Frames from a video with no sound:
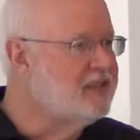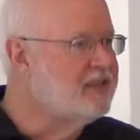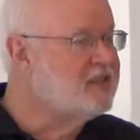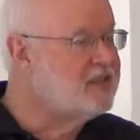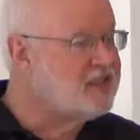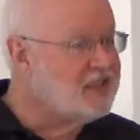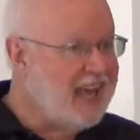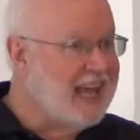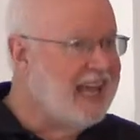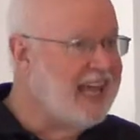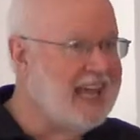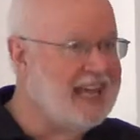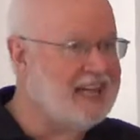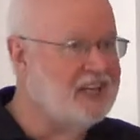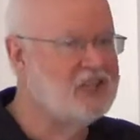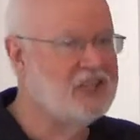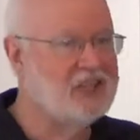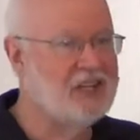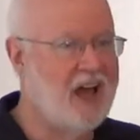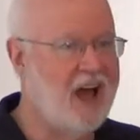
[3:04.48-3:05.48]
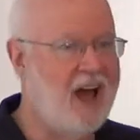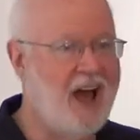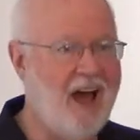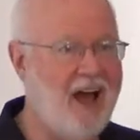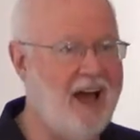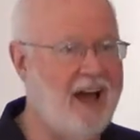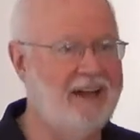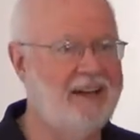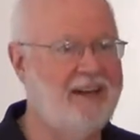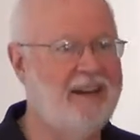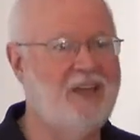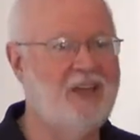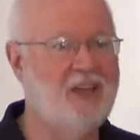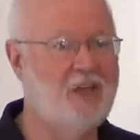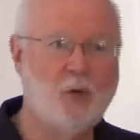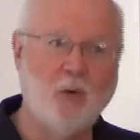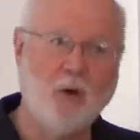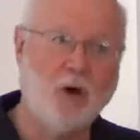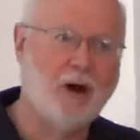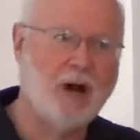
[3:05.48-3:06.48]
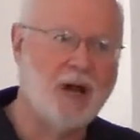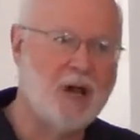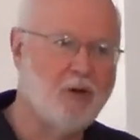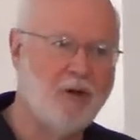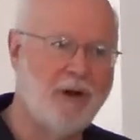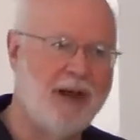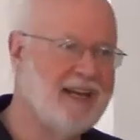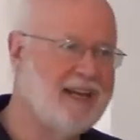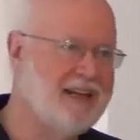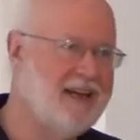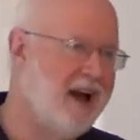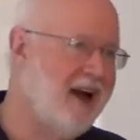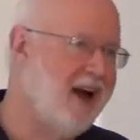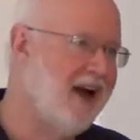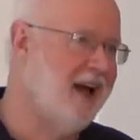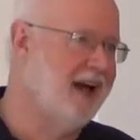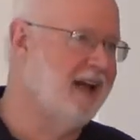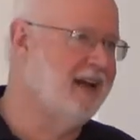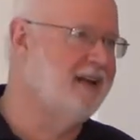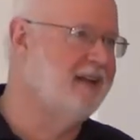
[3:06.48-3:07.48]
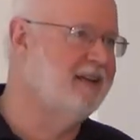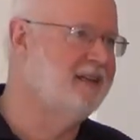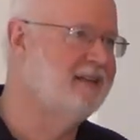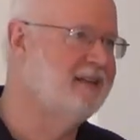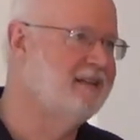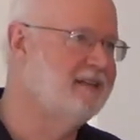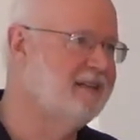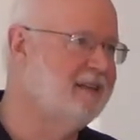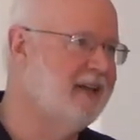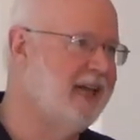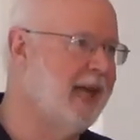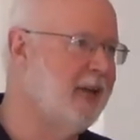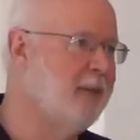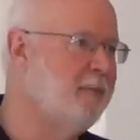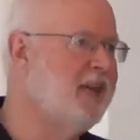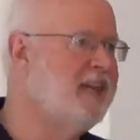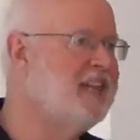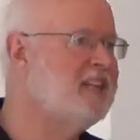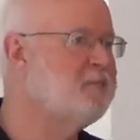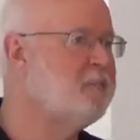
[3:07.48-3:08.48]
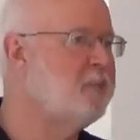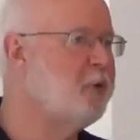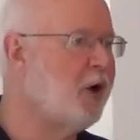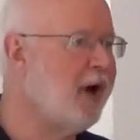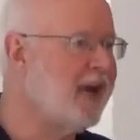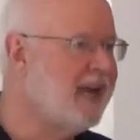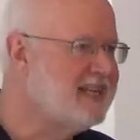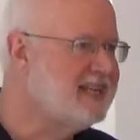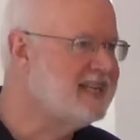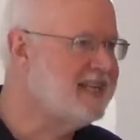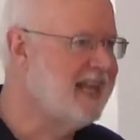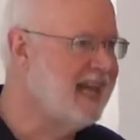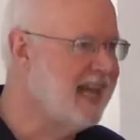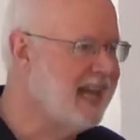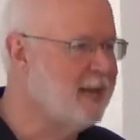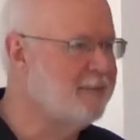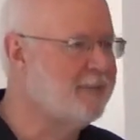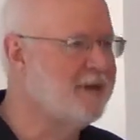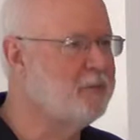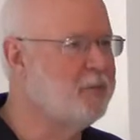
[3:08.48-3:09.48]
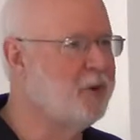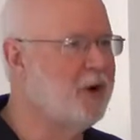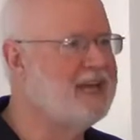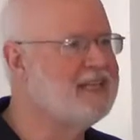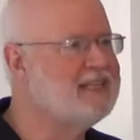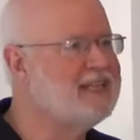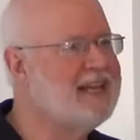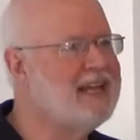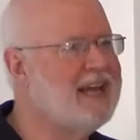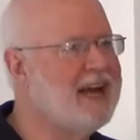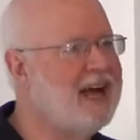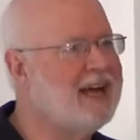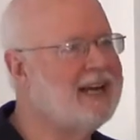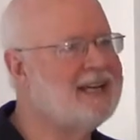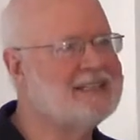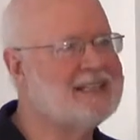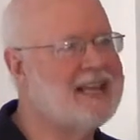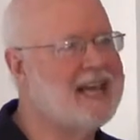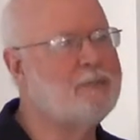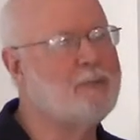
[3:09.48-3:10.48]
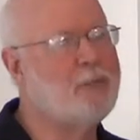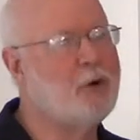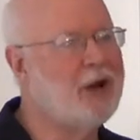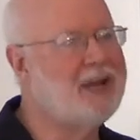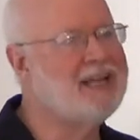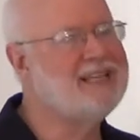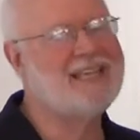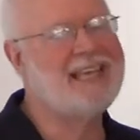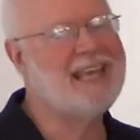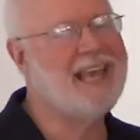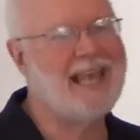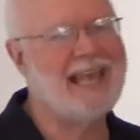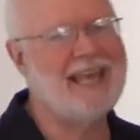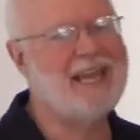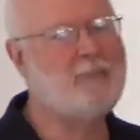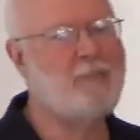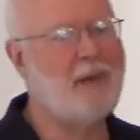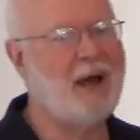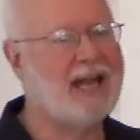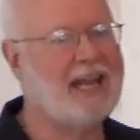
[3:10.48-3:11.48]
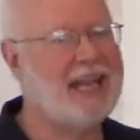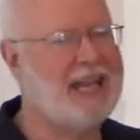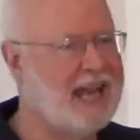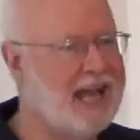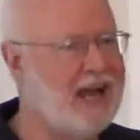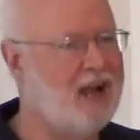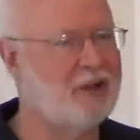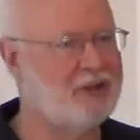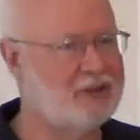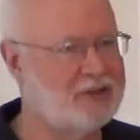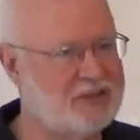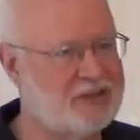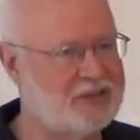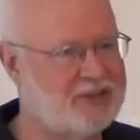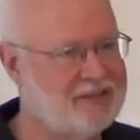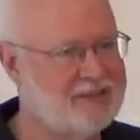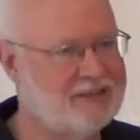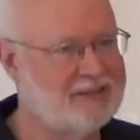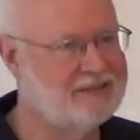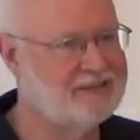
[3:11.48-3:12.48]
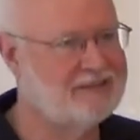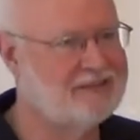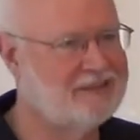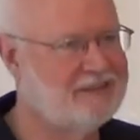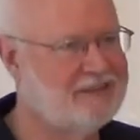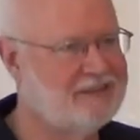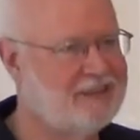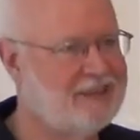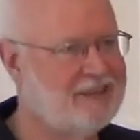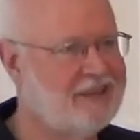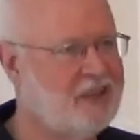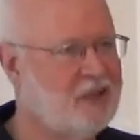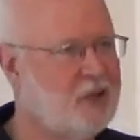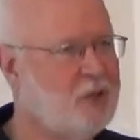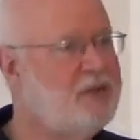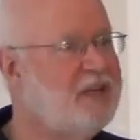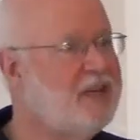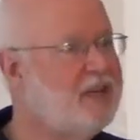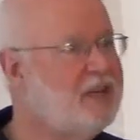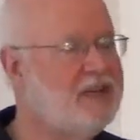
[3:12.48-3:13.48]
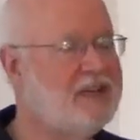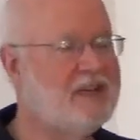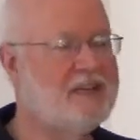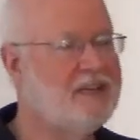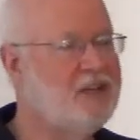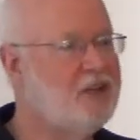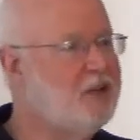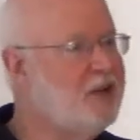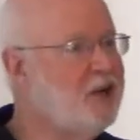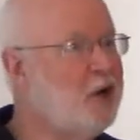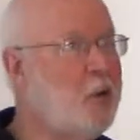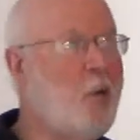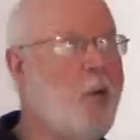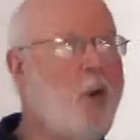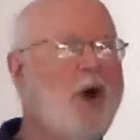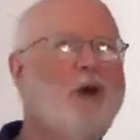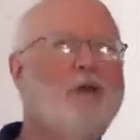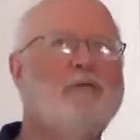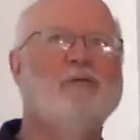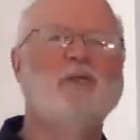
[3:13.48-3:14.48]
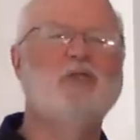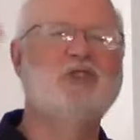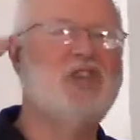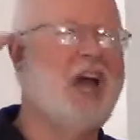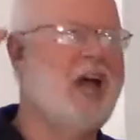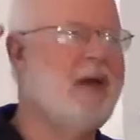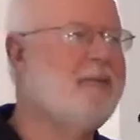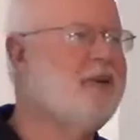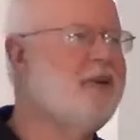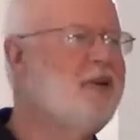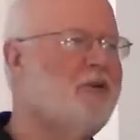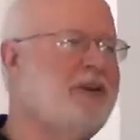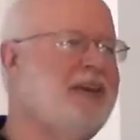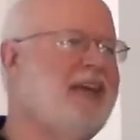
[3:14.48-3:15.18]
saying to God, You are a great God. It means praising Him. And praising God is like praising anybody else. You did, you did a wonderful job in